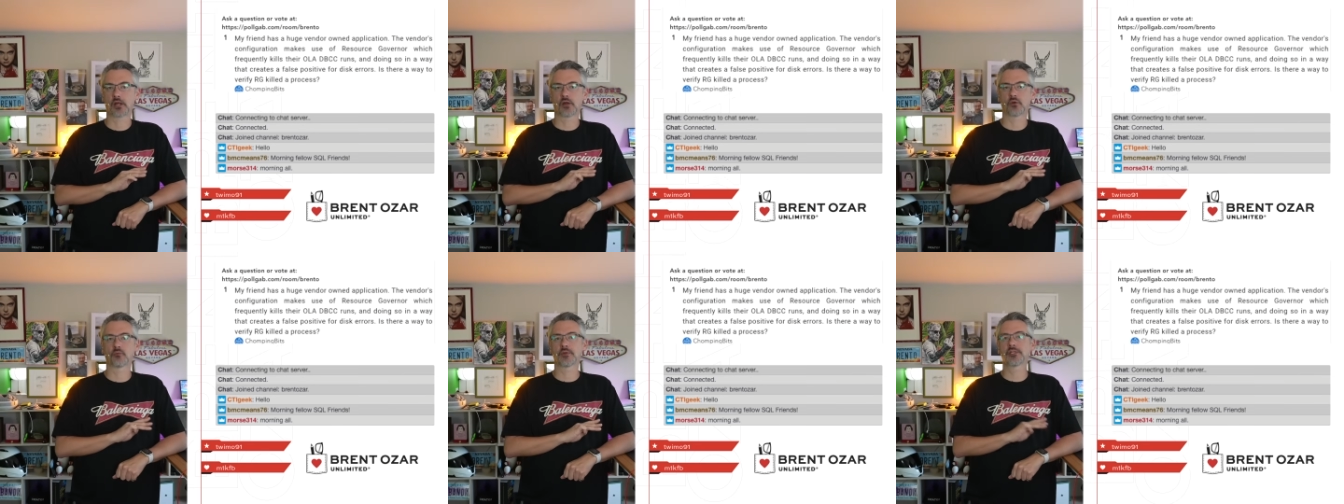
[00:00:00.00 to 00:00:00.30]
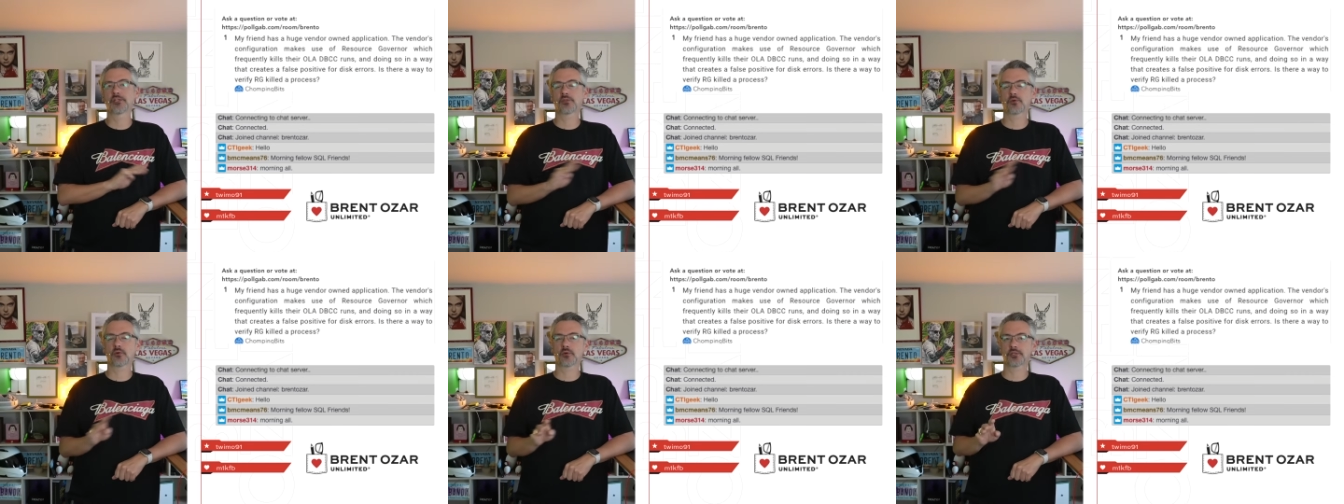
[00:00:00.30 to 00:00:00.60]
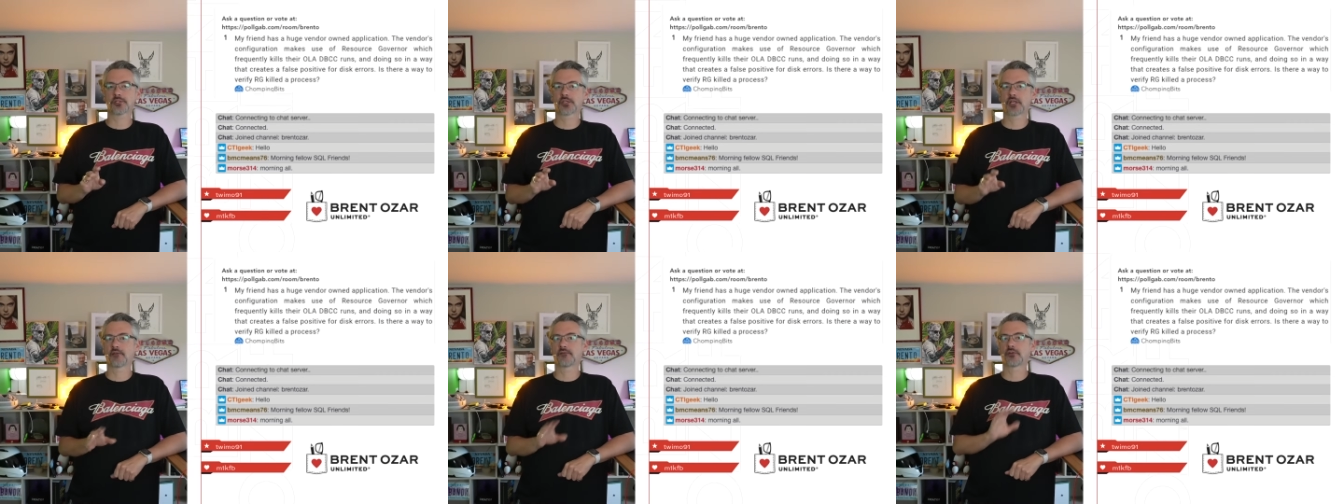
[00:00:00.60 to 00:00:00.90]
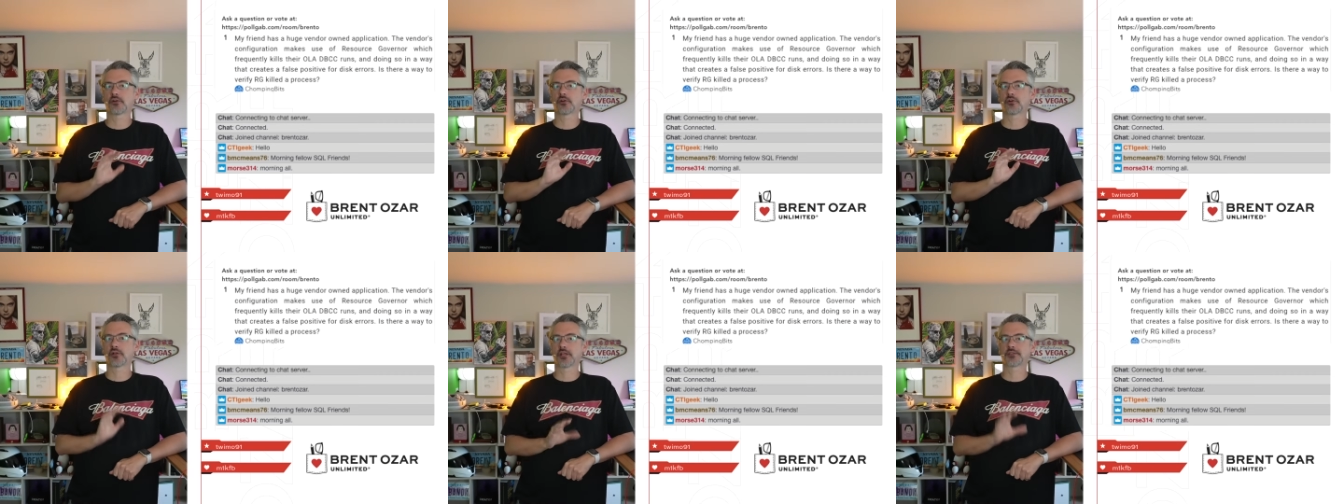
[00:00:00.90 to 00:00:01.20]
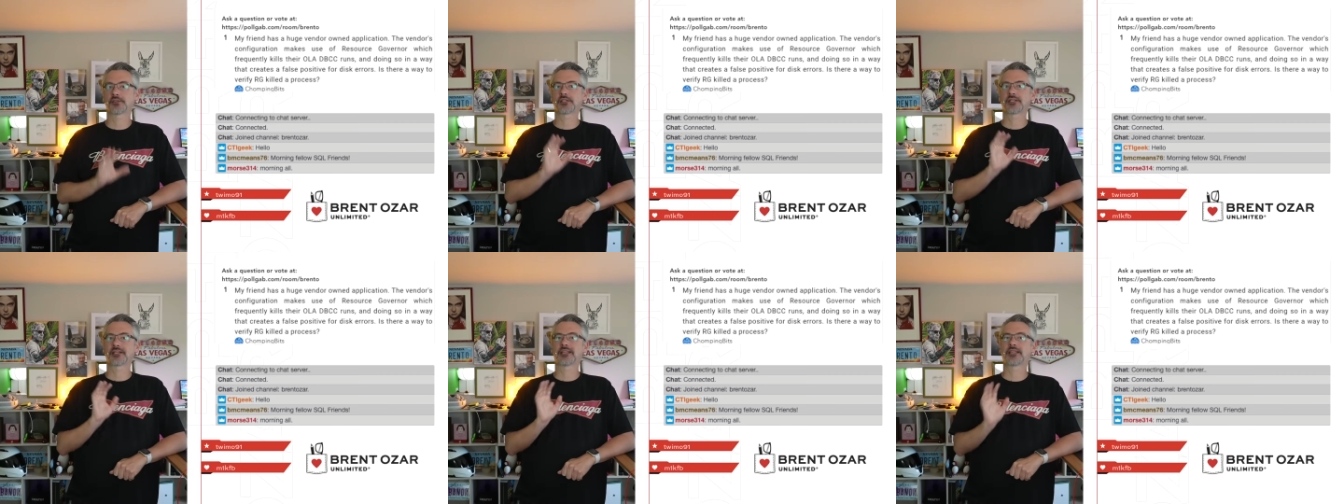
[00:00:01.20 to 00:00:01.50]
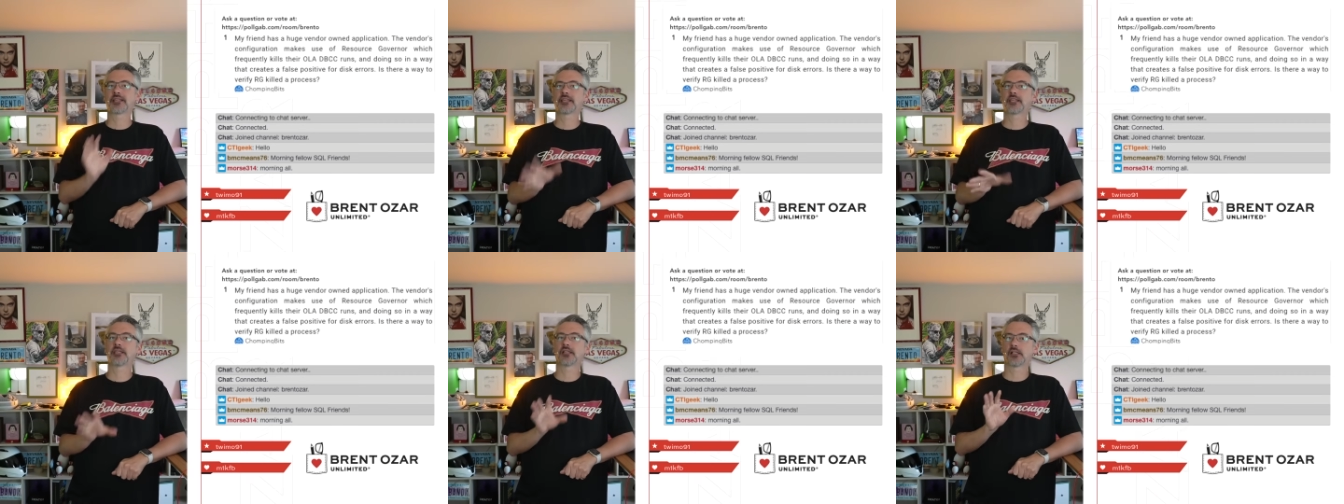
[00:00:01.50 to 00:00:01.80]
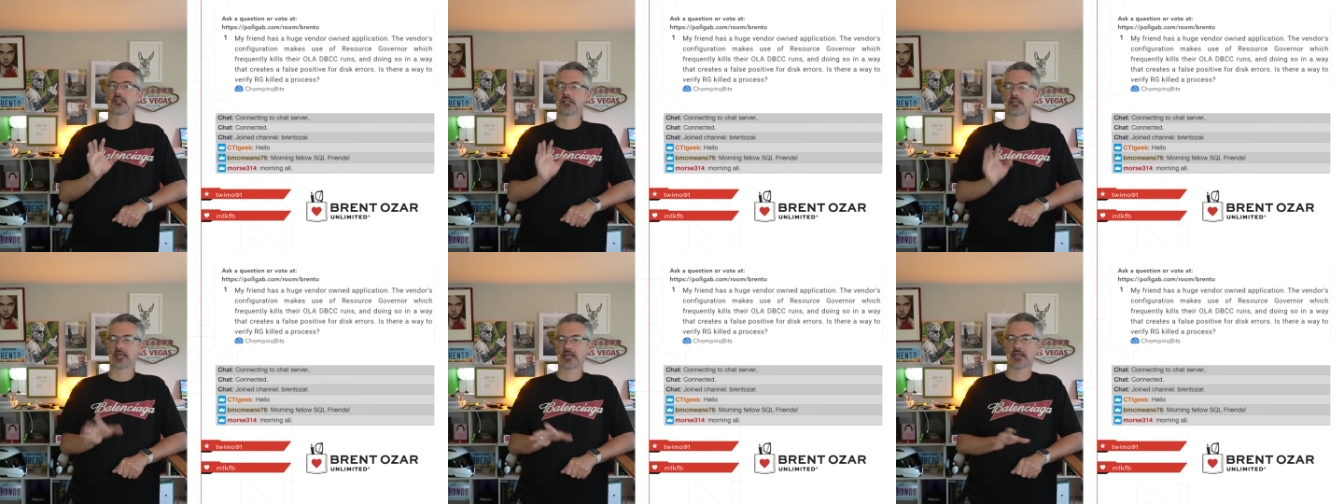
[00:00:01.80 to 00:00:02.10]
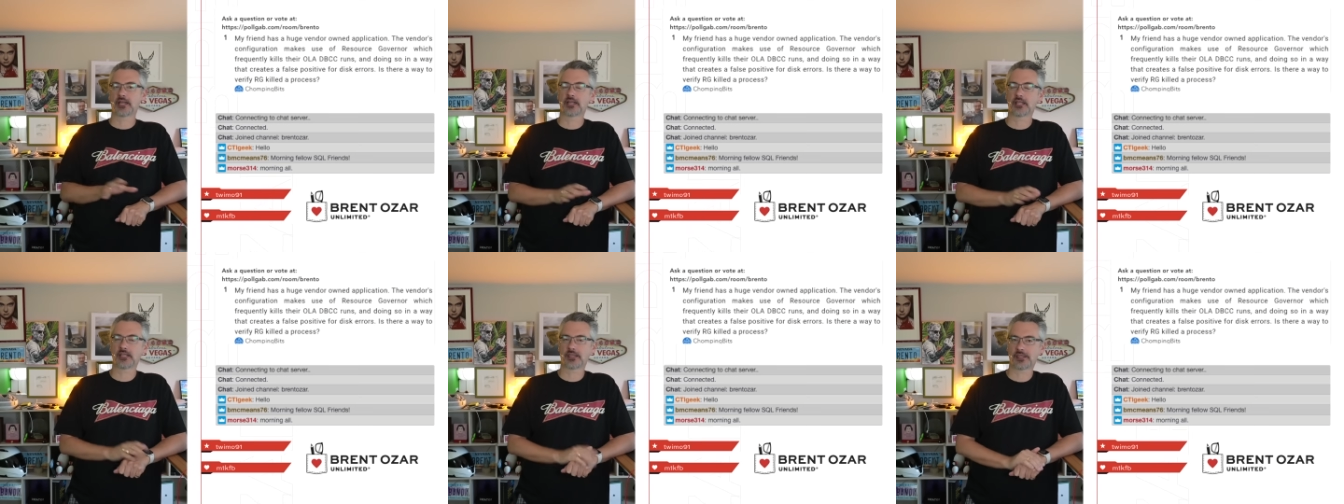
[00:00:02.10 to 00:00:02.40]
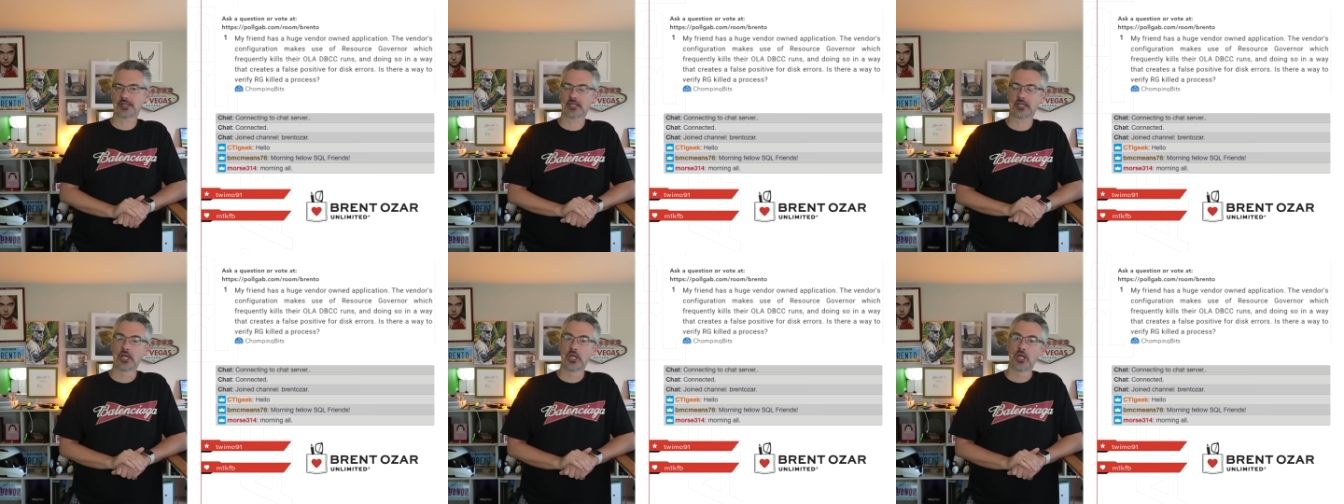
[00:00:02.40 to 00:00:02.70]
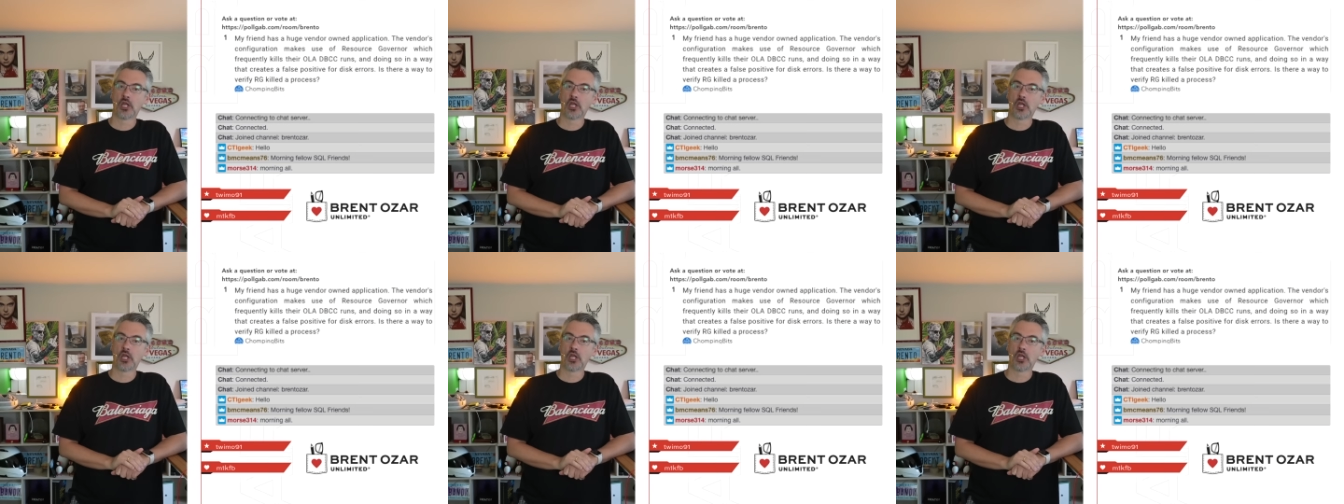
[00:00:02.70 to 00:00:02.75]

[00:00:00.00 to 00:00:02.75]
Resource governor doesn't kill anything.